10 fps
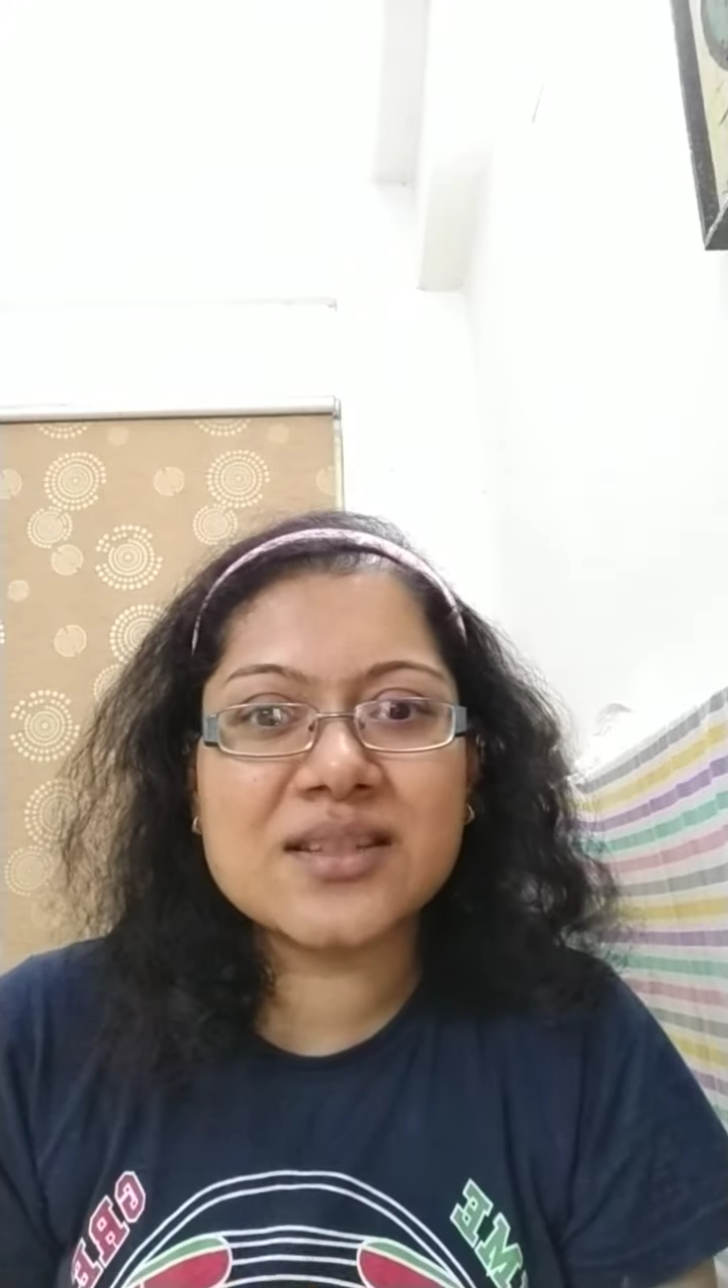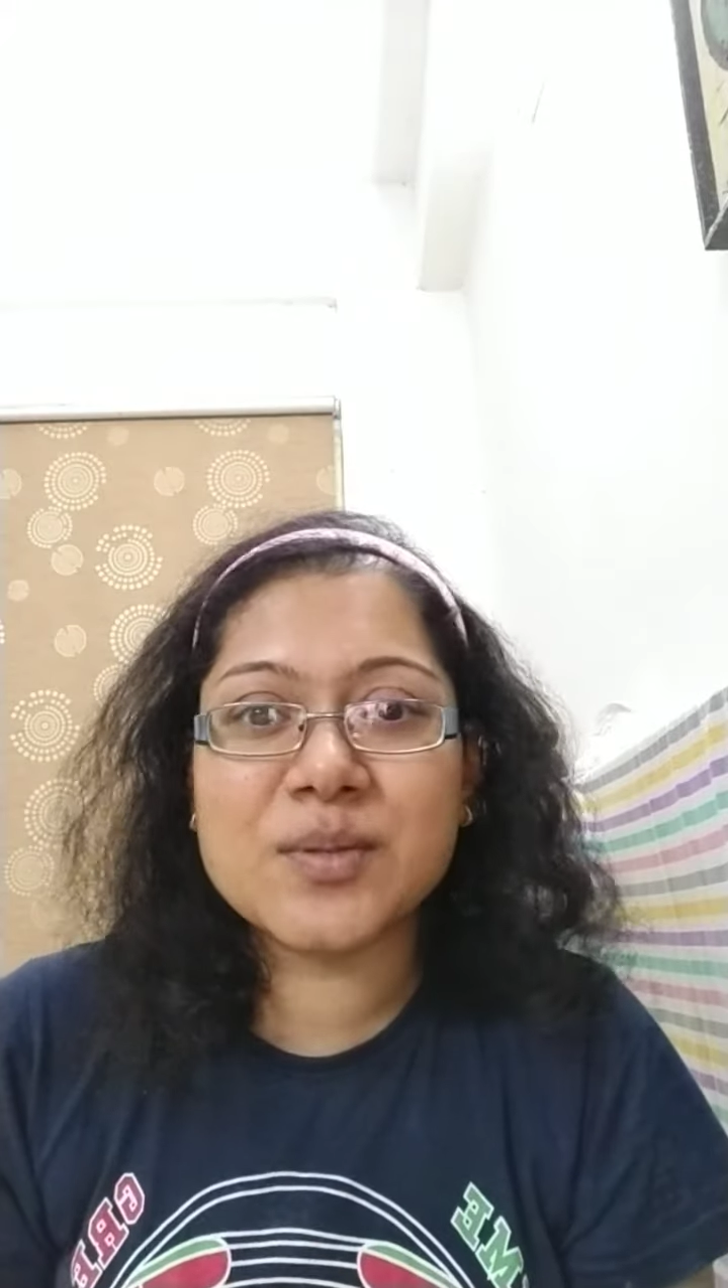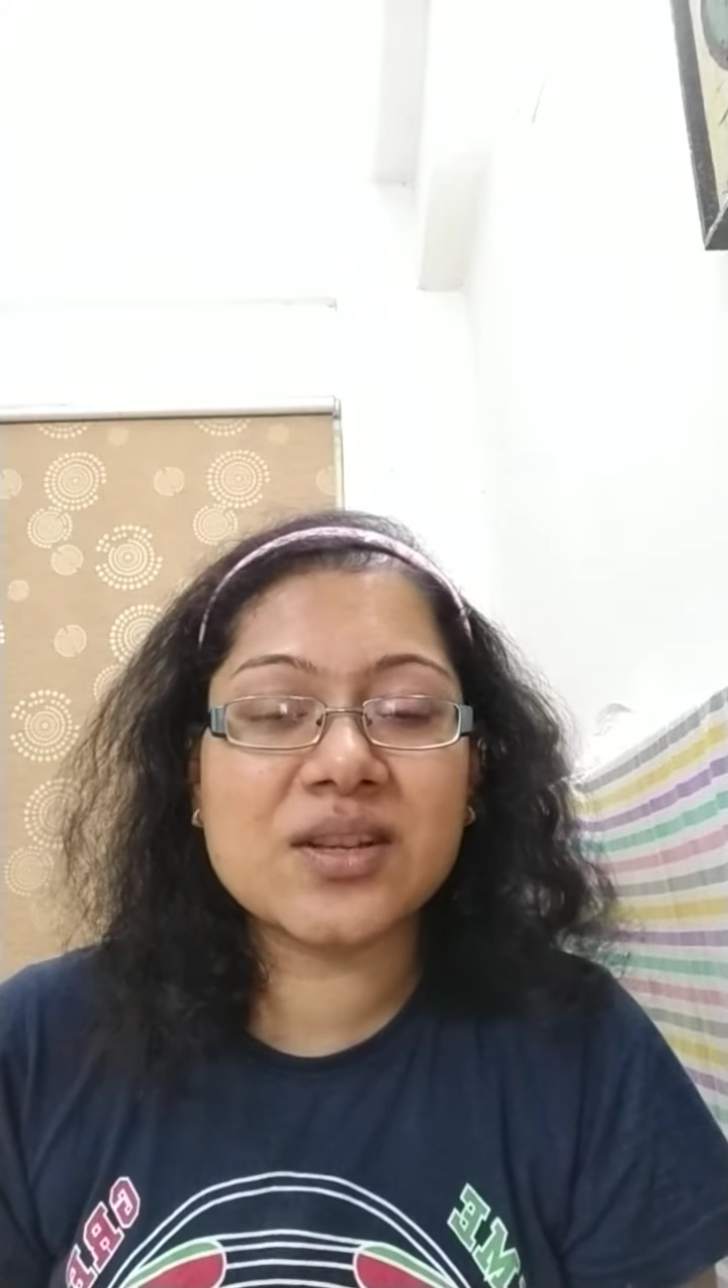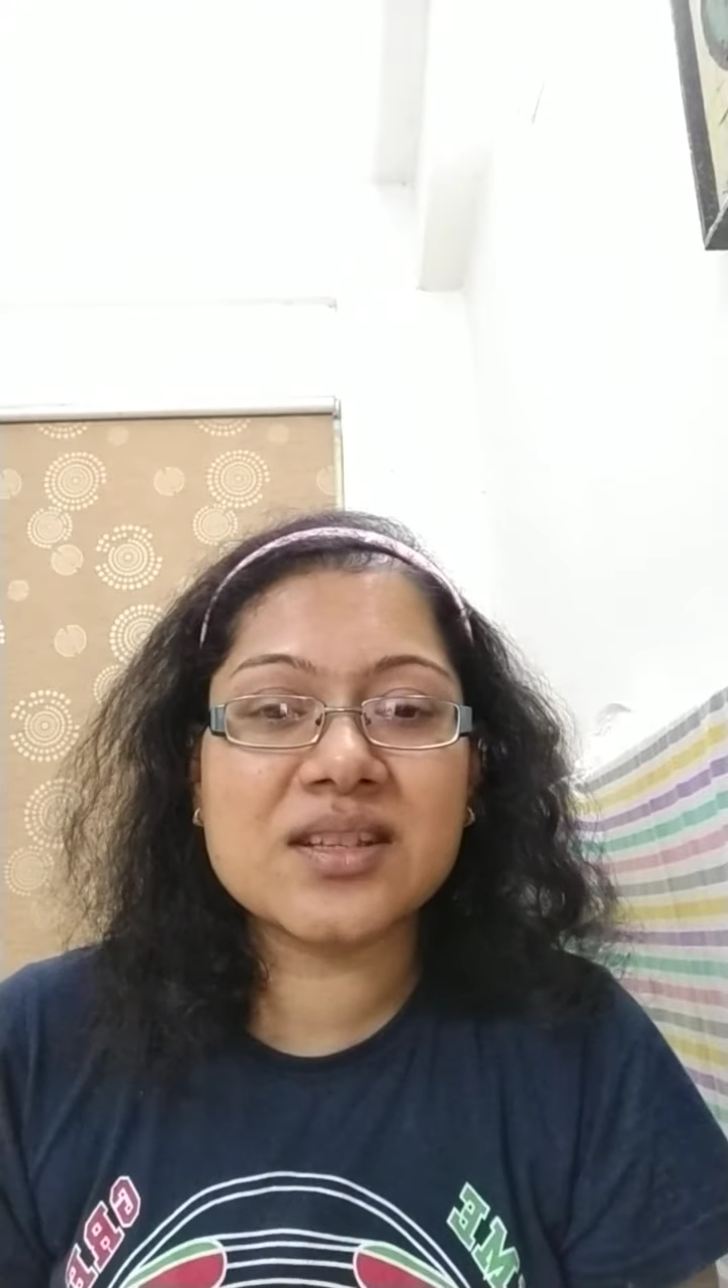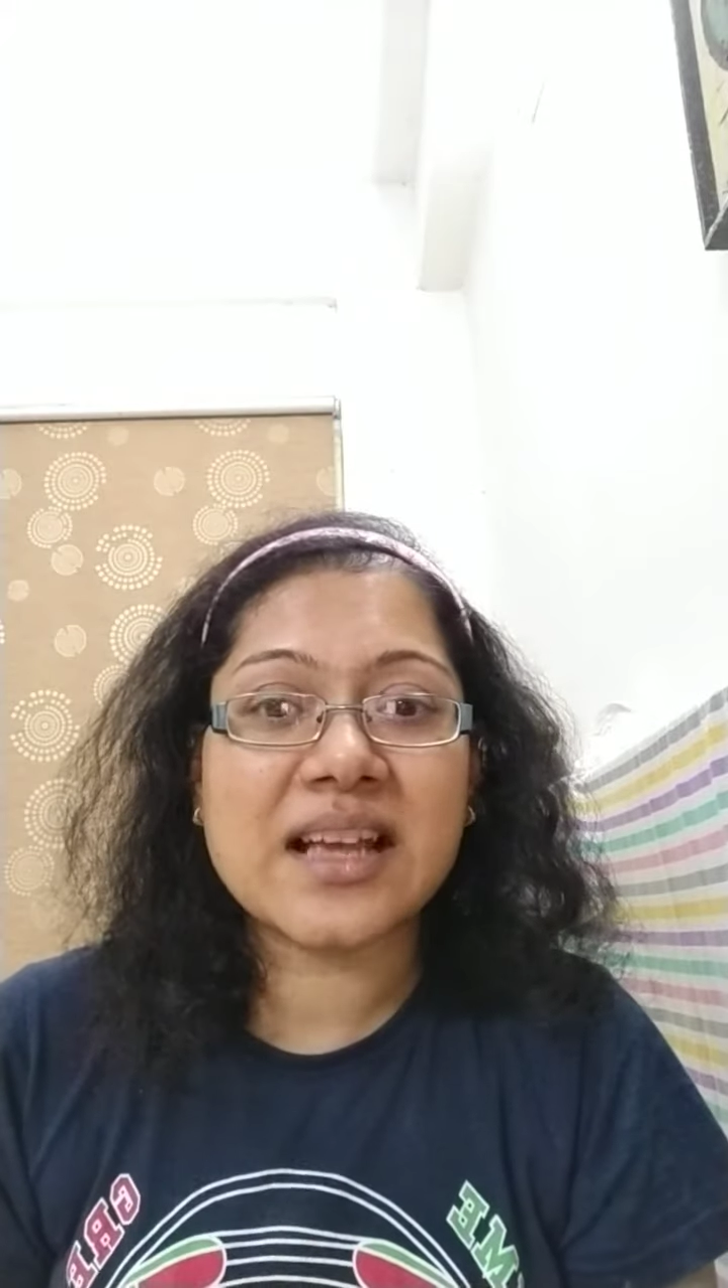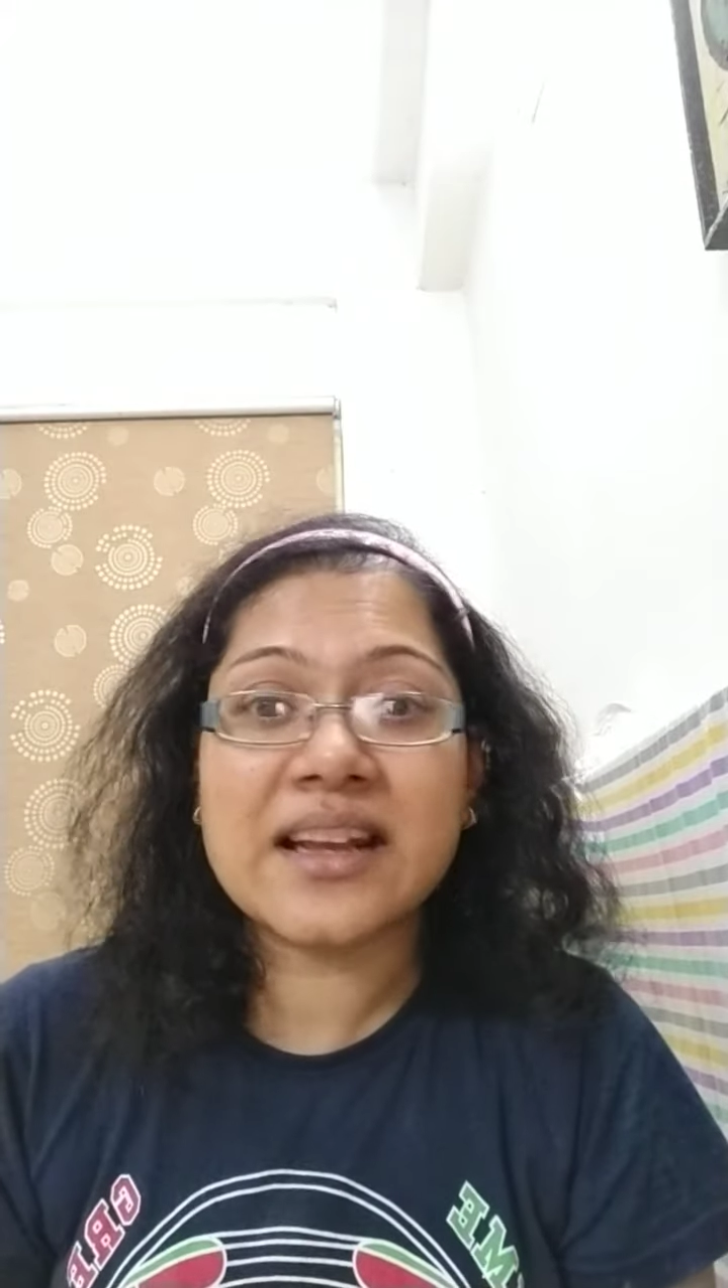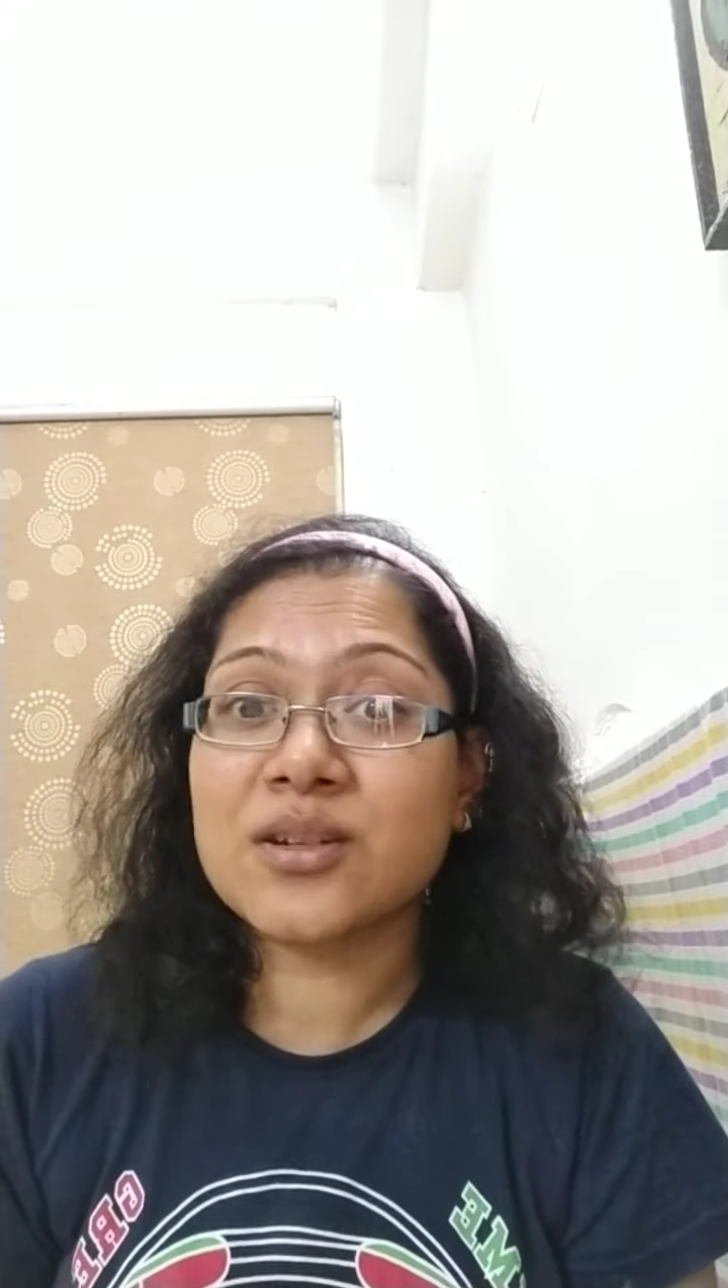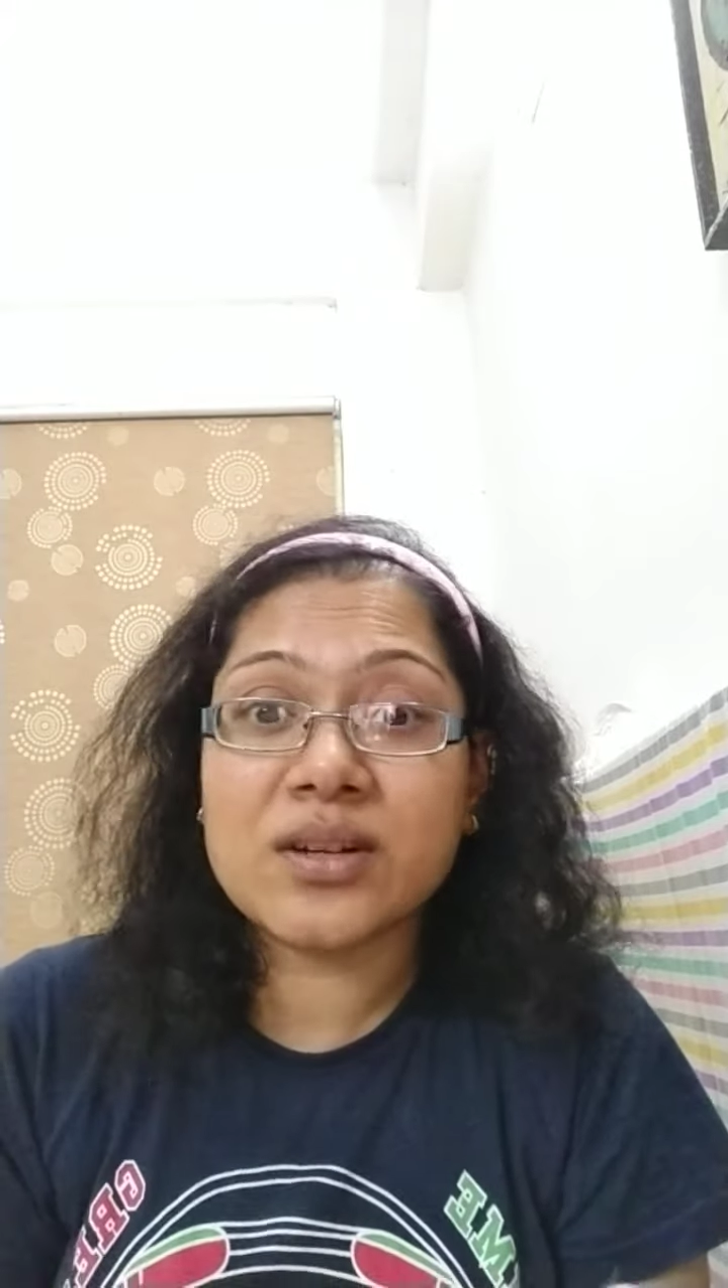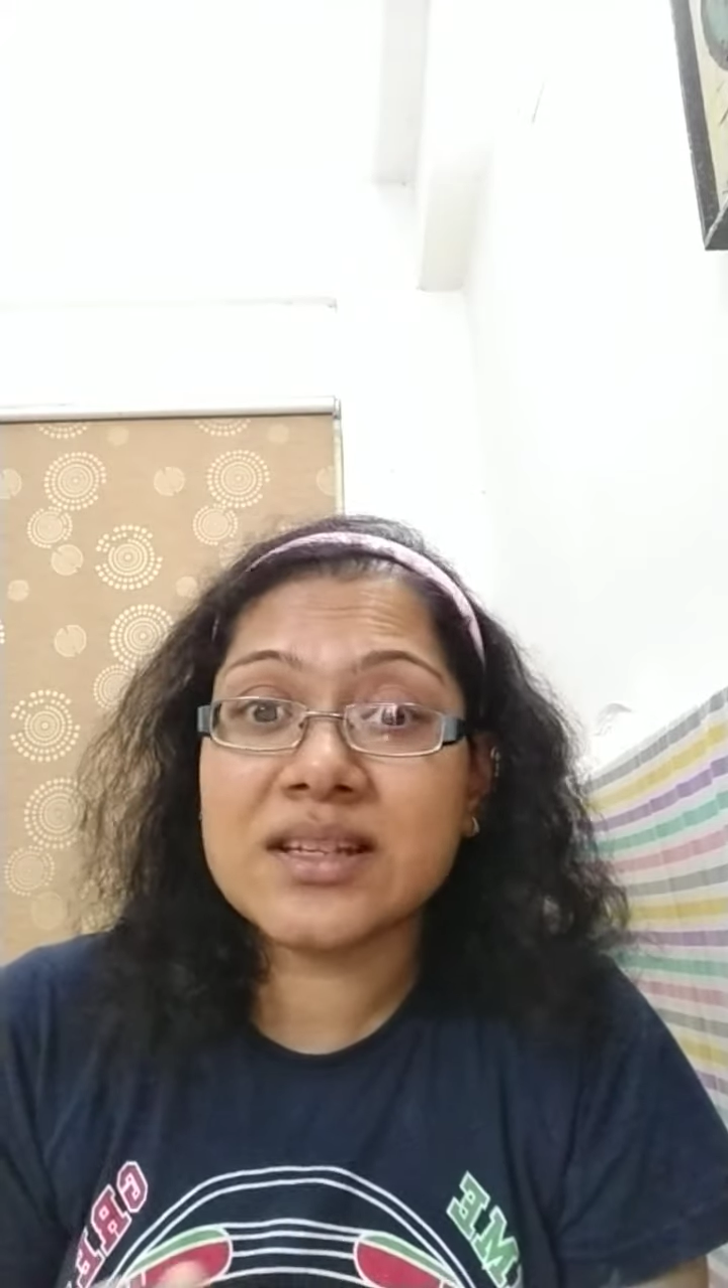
because, and not